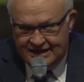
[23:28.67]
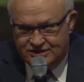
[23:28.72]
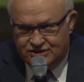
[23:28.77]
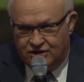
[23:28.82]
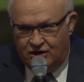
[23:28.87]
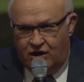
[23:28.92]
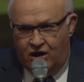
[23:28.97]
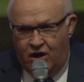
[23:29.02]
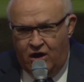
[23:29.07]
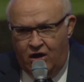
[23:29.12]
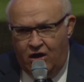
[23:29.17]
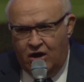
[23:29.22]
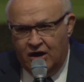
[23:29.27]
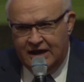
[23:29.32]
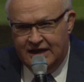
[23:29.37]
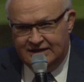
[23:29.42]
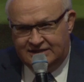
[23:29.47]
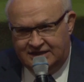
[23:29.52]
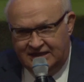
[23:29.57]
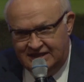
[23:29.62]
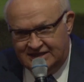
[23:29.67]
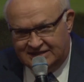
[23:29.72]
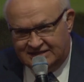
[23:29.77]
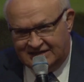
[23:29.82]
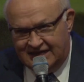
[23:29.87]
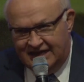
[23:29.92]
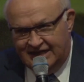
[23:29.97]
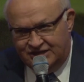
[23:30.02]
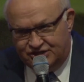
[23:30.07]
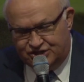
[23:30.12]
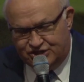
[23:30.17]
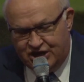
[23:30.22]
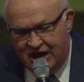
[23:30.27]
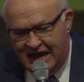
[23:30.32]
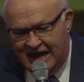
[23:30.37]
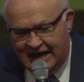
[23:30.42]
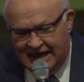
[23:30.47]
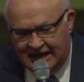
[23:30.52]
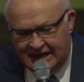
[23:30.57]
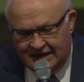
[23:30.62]
as long as he stayed
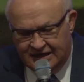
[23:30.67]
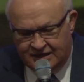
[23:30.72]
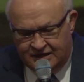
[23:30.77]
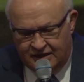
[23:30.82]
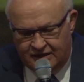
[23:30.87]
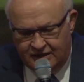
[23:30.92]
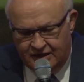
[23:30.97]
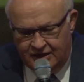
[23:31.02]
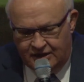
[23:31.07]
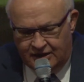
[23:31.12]
chained